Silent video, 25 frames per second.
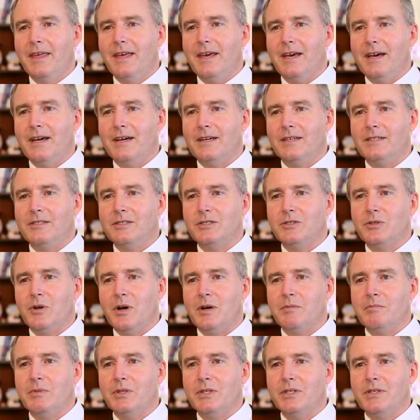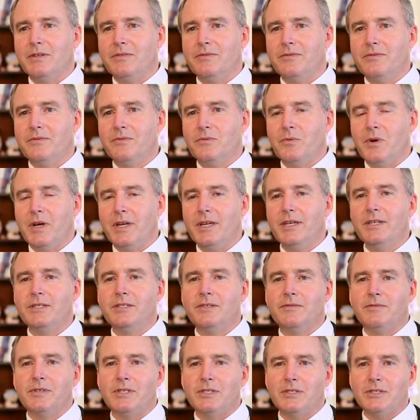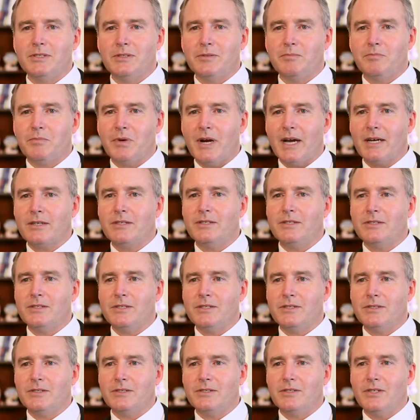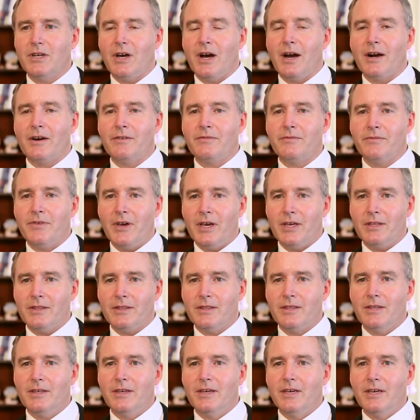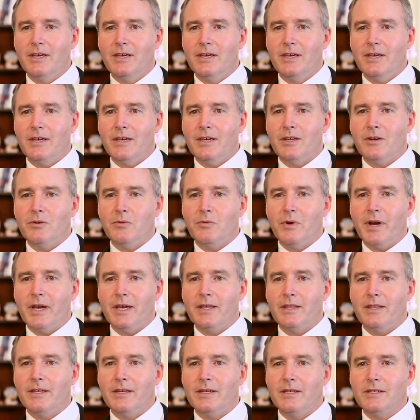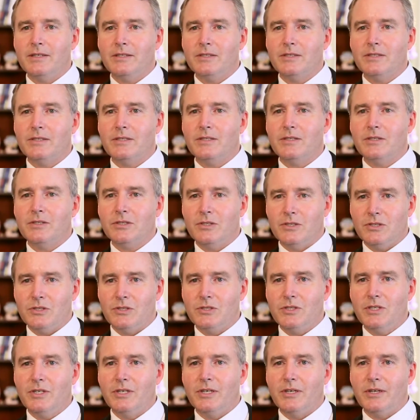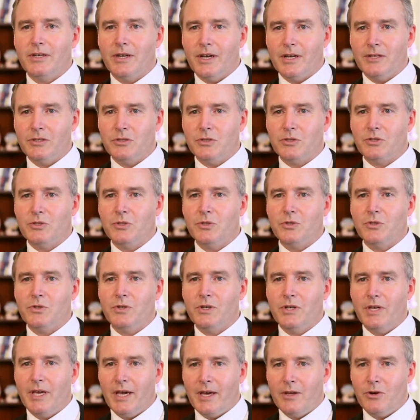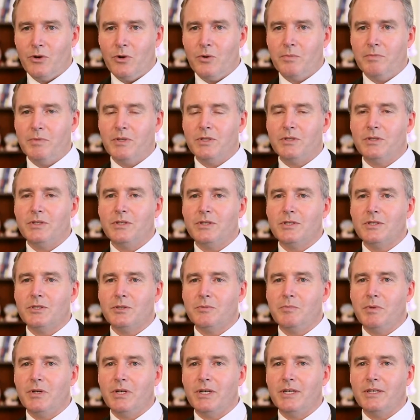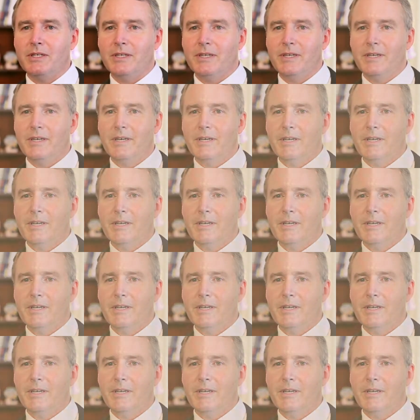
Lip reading: And so I believe when each of us practices our faith in a way that is sincere and true and open to the Spirit,